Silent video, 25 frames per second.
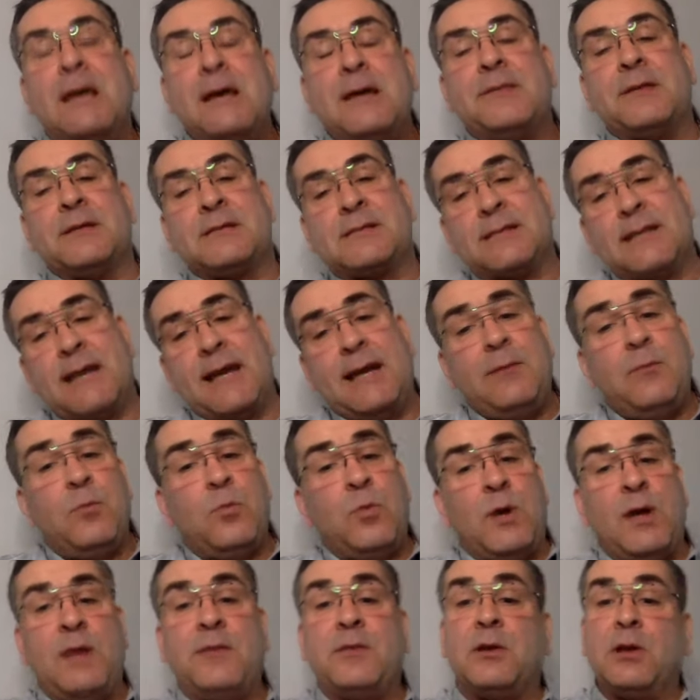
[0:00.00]
The same
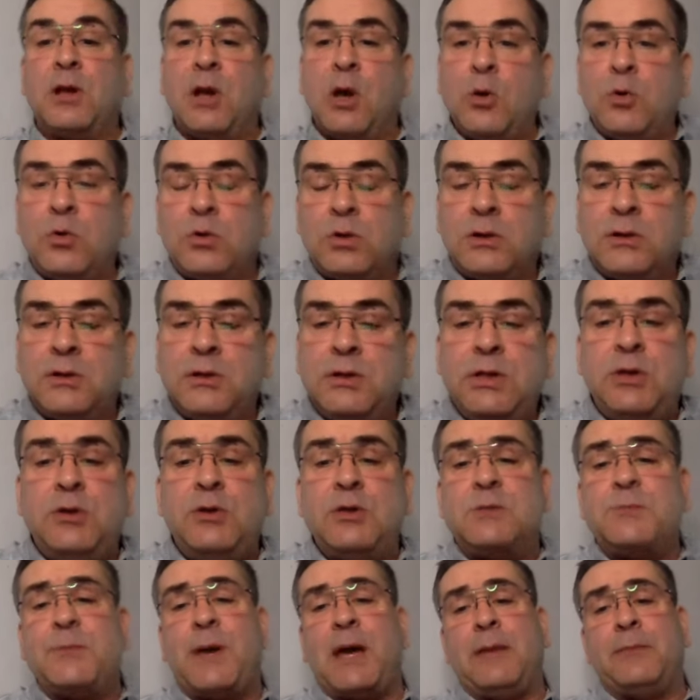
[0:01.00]
with local
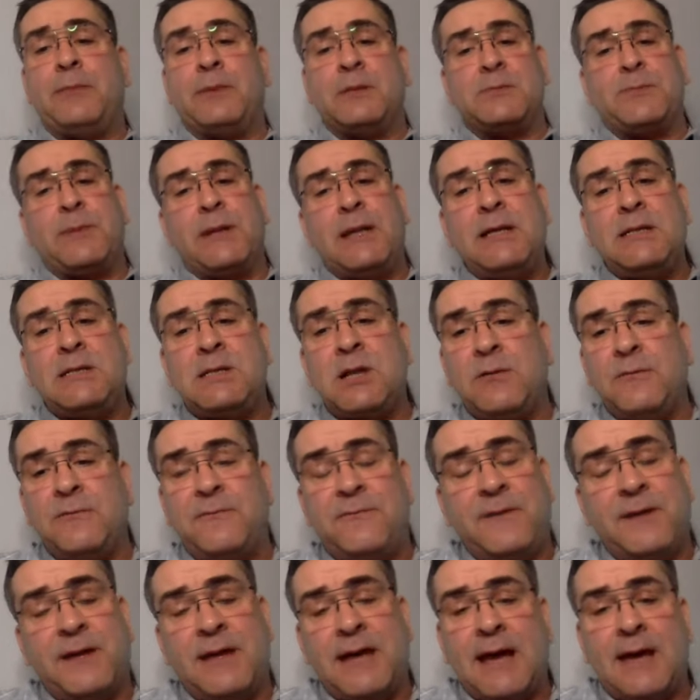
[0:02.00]
newspapers. Please don't
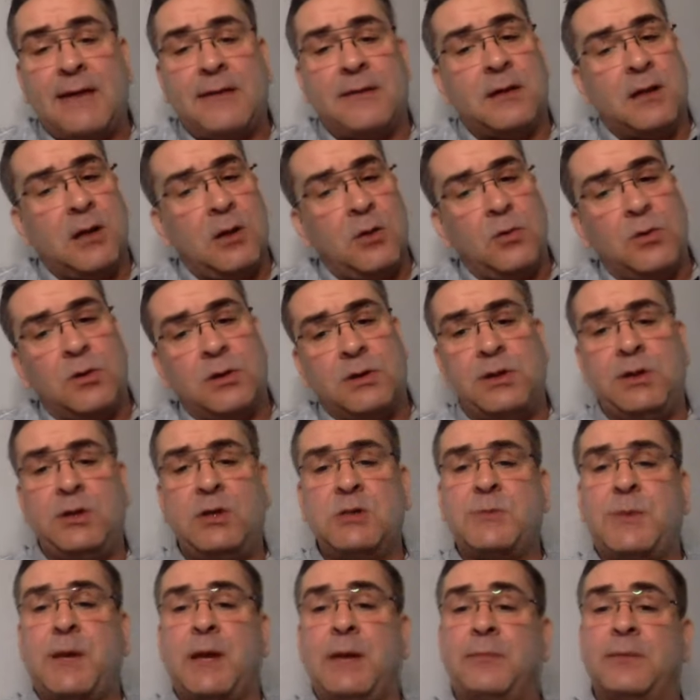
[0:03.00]
forget the local
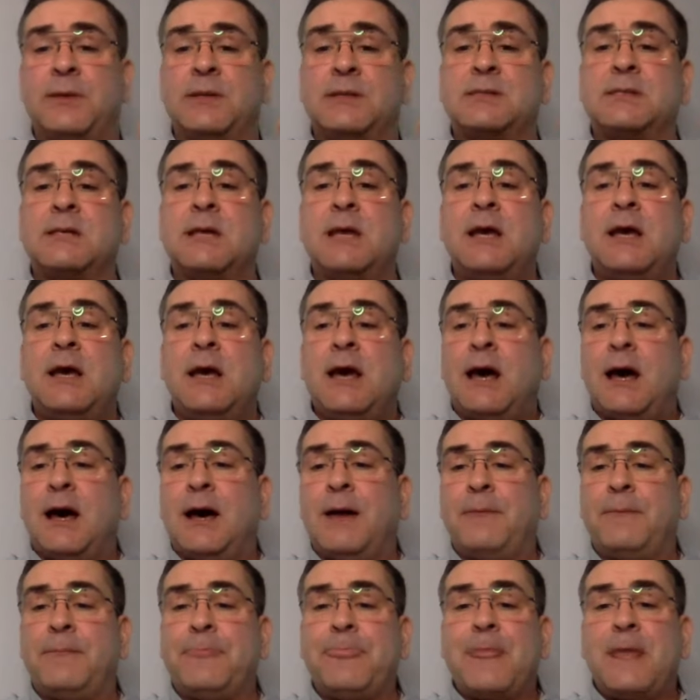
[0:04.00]
newspapers.
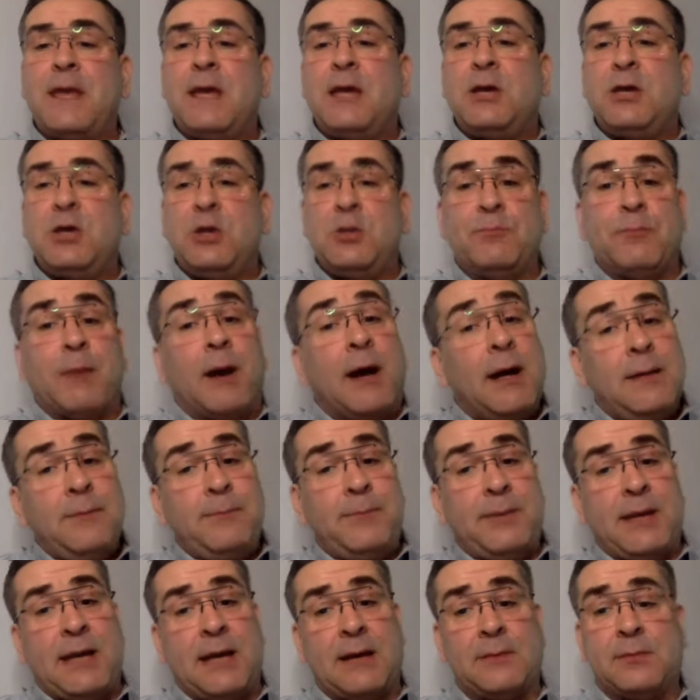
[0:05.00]
You might
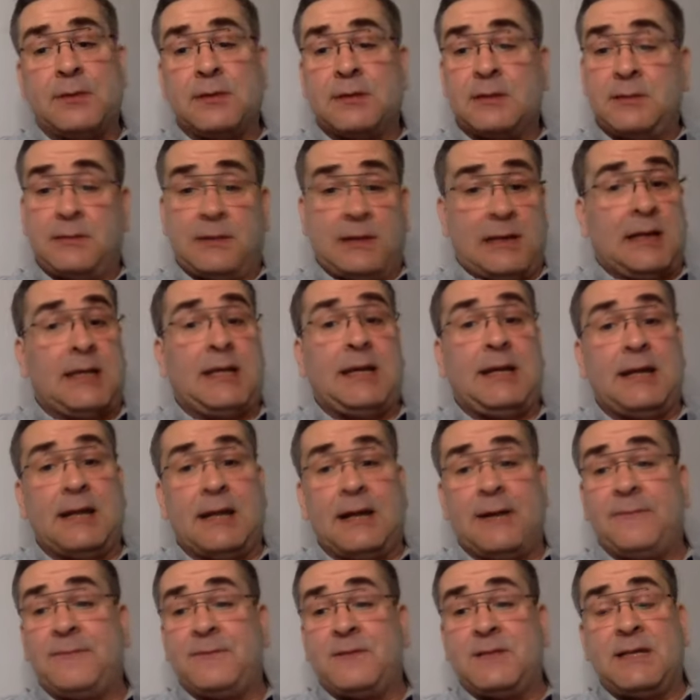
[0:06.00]
be lucky
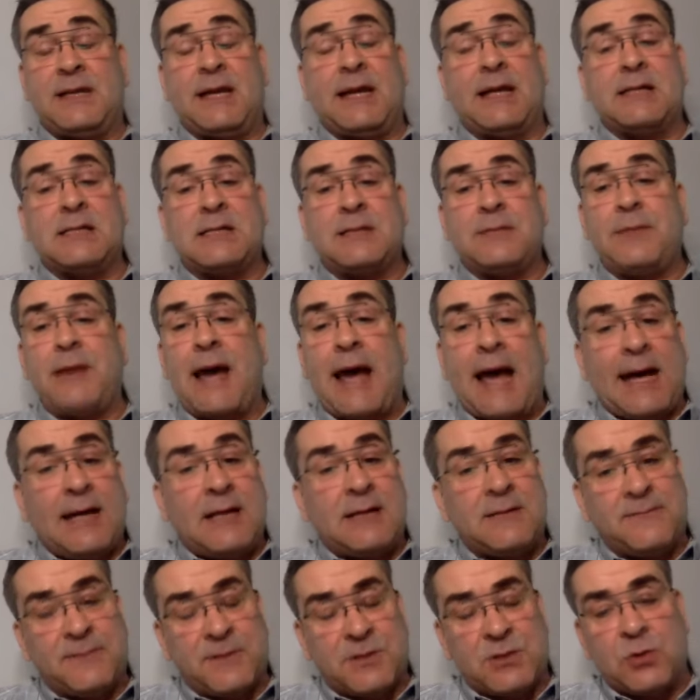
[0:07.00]
enough to get some
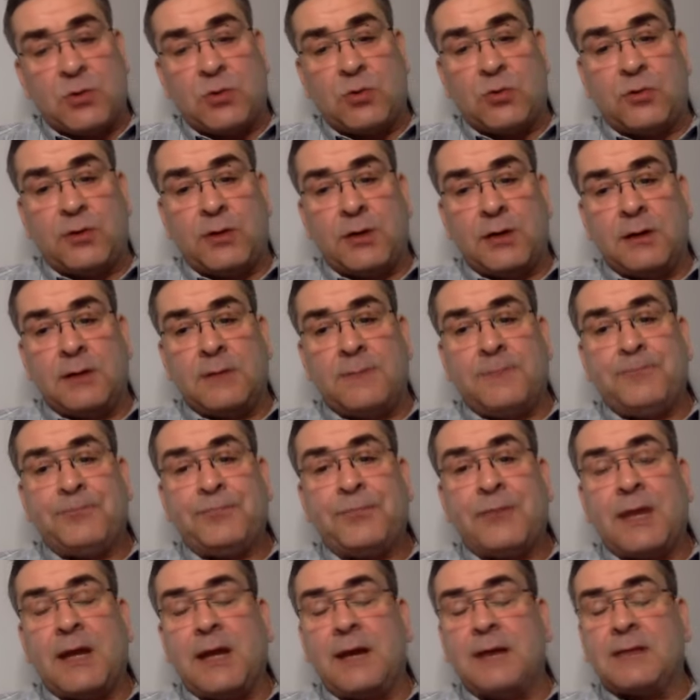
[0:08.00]
advertorial,
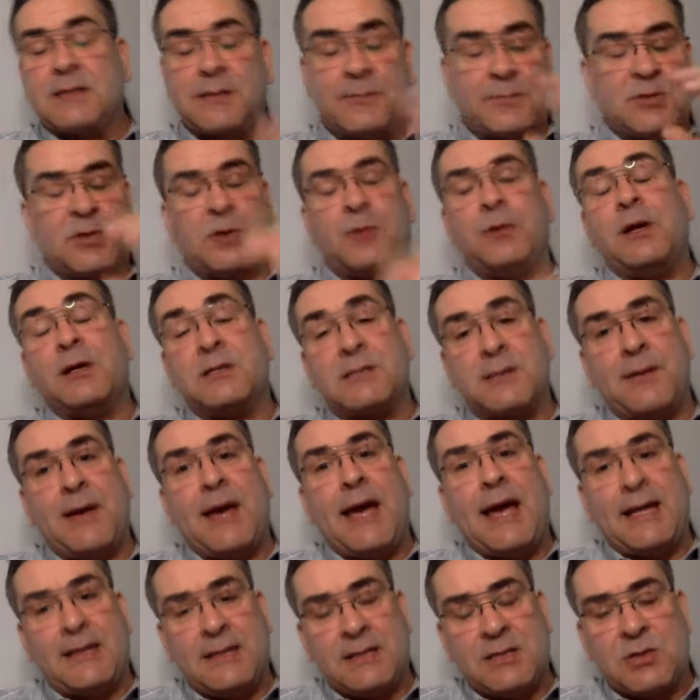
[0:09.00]
some
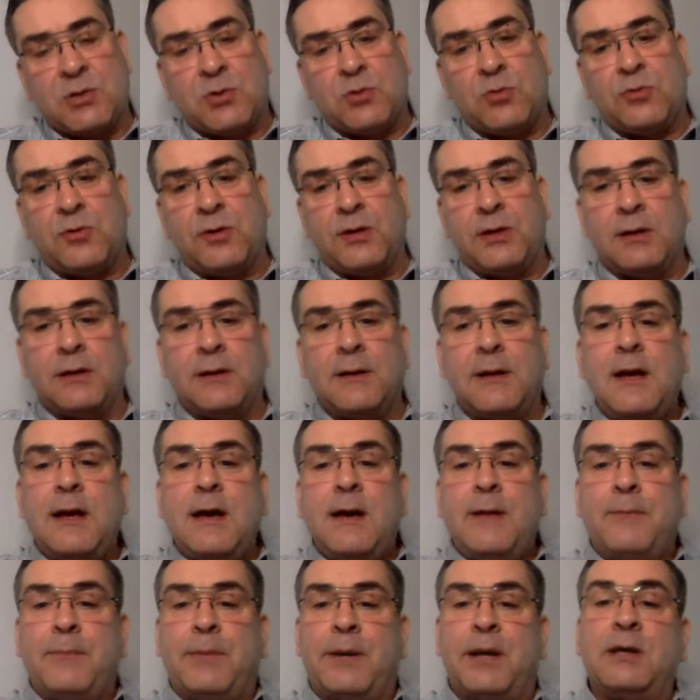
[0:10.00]
editorial,
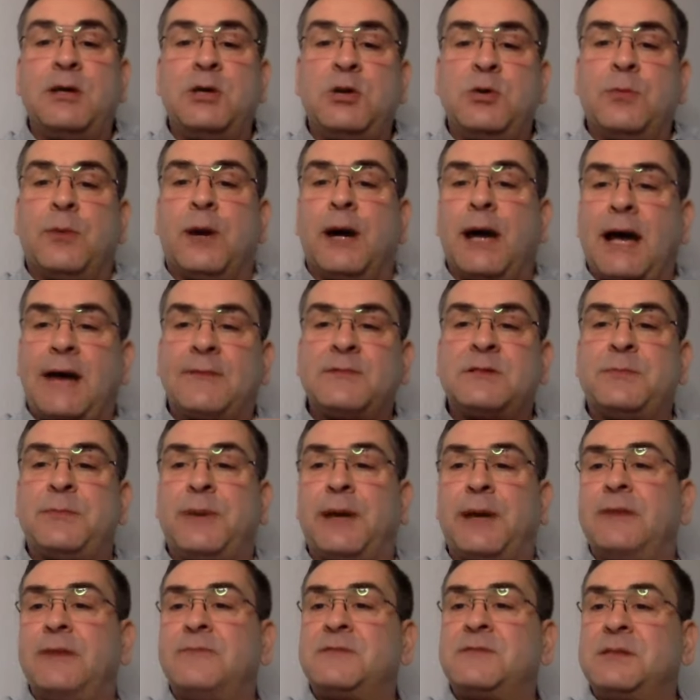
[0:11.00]
but you might have to
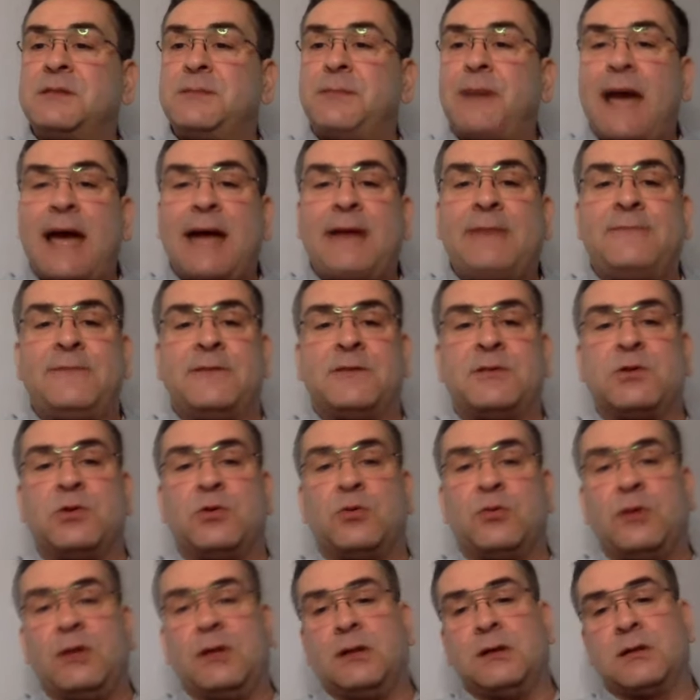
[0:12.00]
pay for some
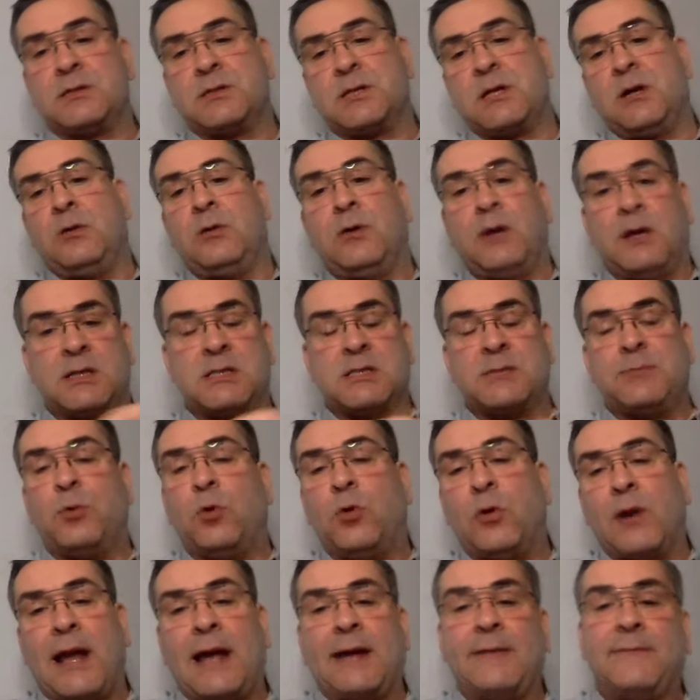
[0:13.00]
advertorial. So a
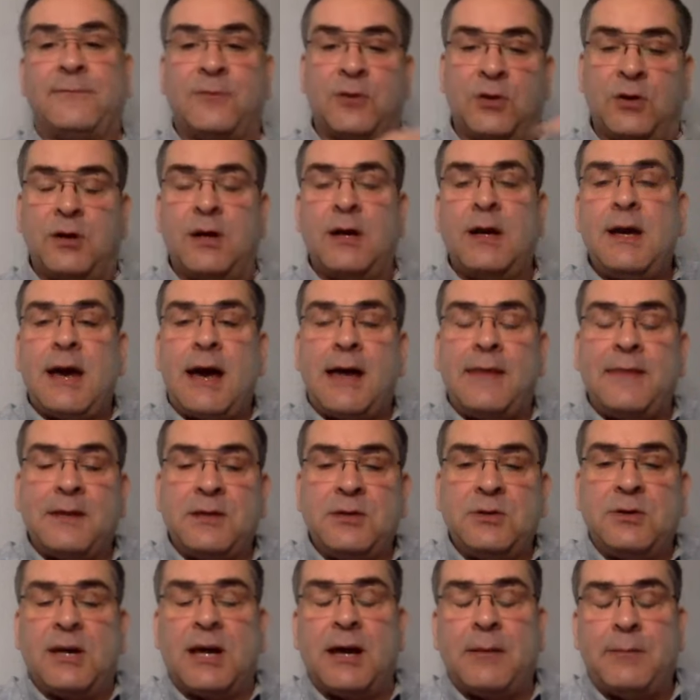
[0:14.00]
small advert, and then
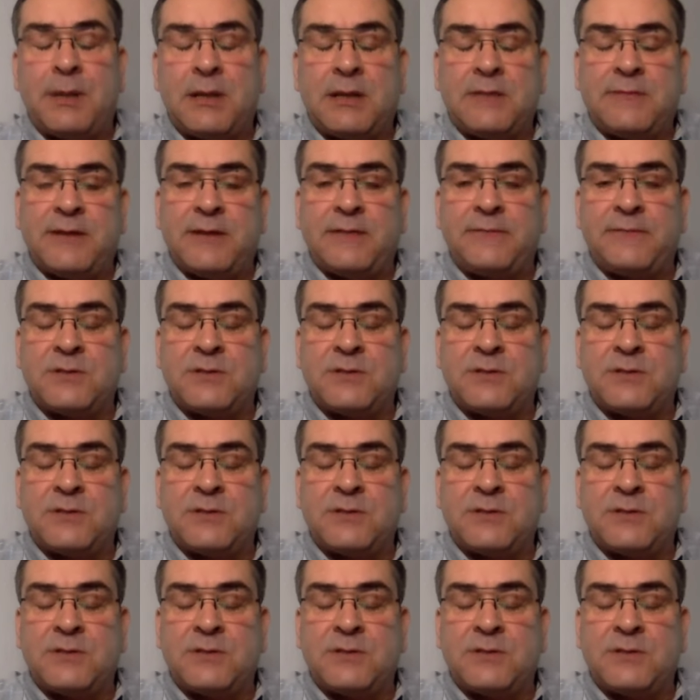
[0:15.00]
you get a bit of